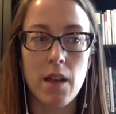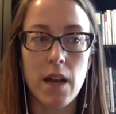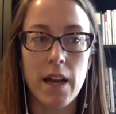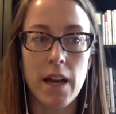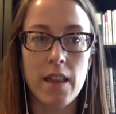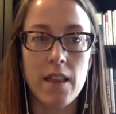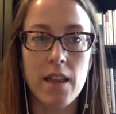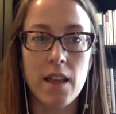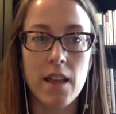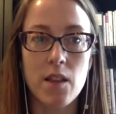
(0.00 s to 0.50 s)

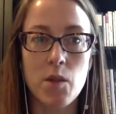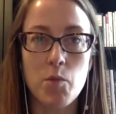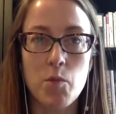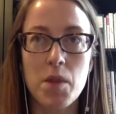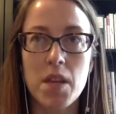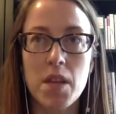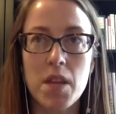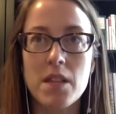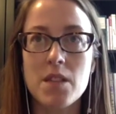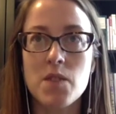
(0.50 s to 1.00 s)
think the
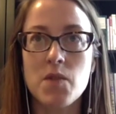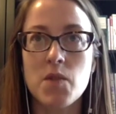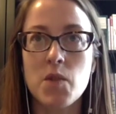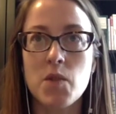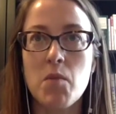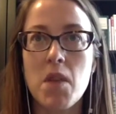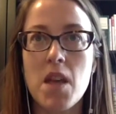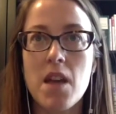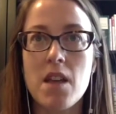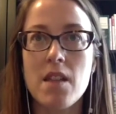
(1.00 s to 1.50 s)
piece
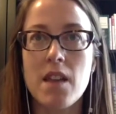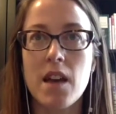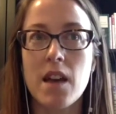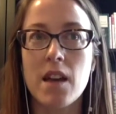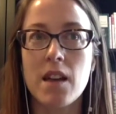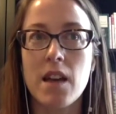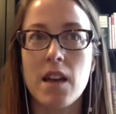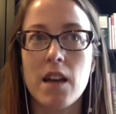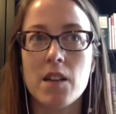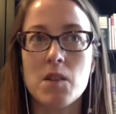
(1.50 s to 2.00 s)
for me
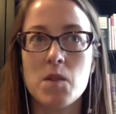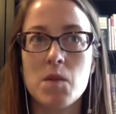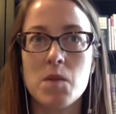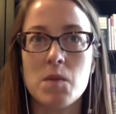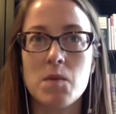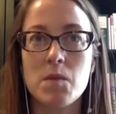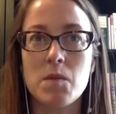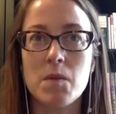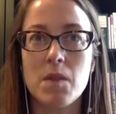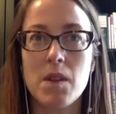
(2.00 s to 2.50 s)
that has
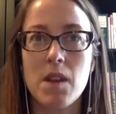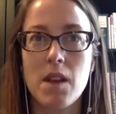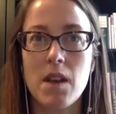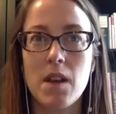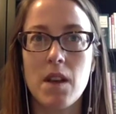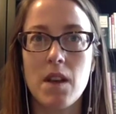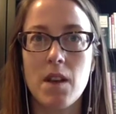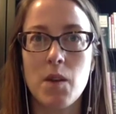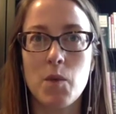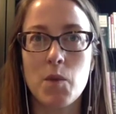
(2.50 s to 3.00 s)

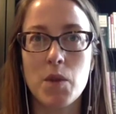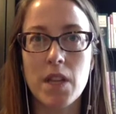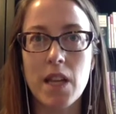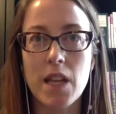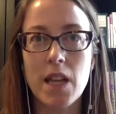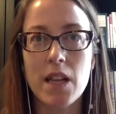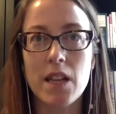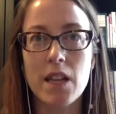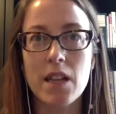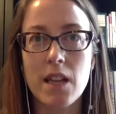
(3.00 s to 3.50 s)
really
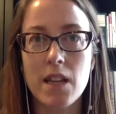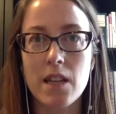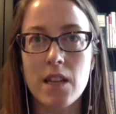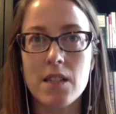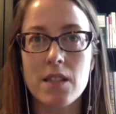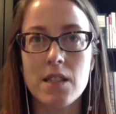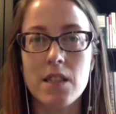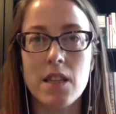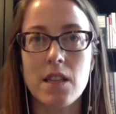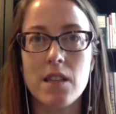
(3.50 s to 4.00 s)

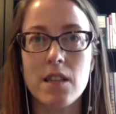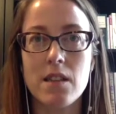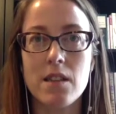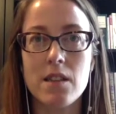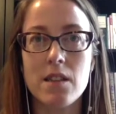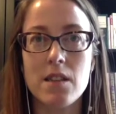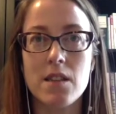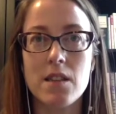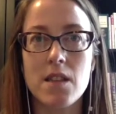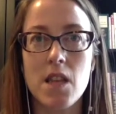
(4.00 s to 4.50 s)
clicked
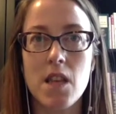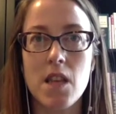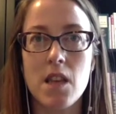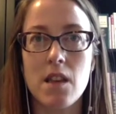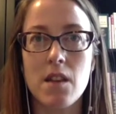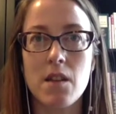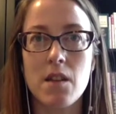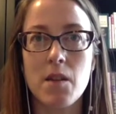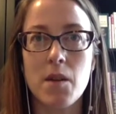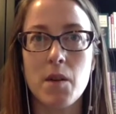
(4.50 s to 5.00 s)
is
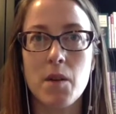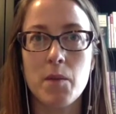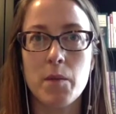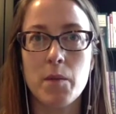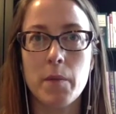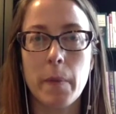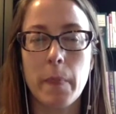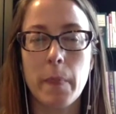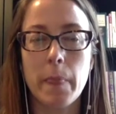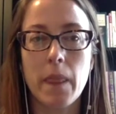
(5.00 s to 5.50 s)
the
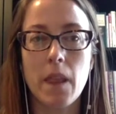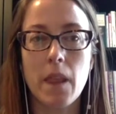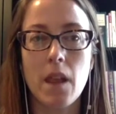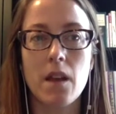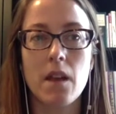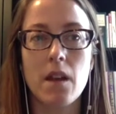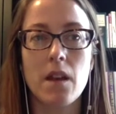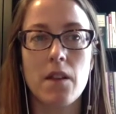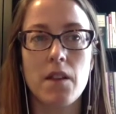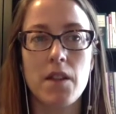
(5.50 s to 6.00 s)

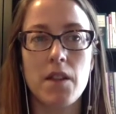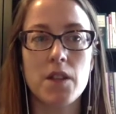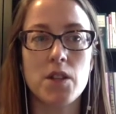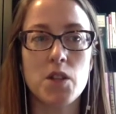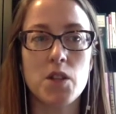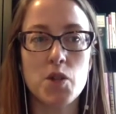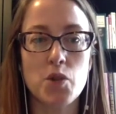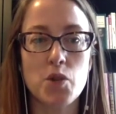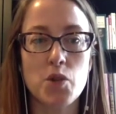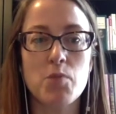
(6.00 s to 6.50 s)

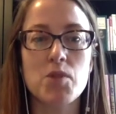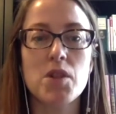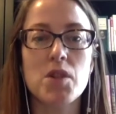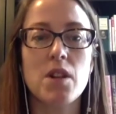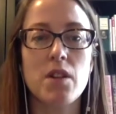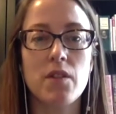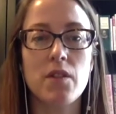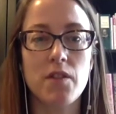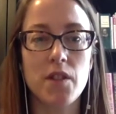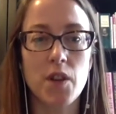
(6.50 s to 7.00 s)
description
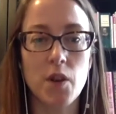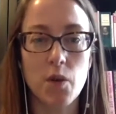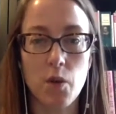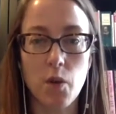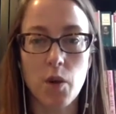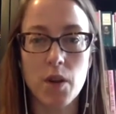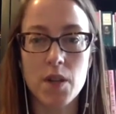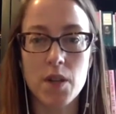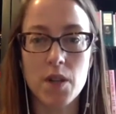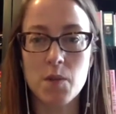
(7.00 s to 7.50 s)
of the
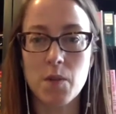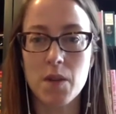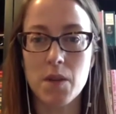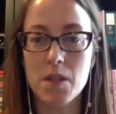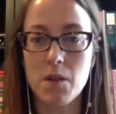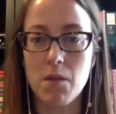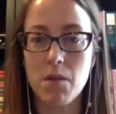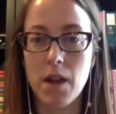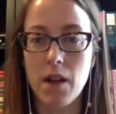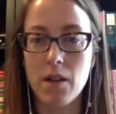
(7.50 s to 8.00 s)
course was
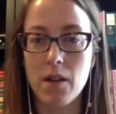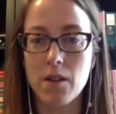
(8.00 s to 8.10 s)
around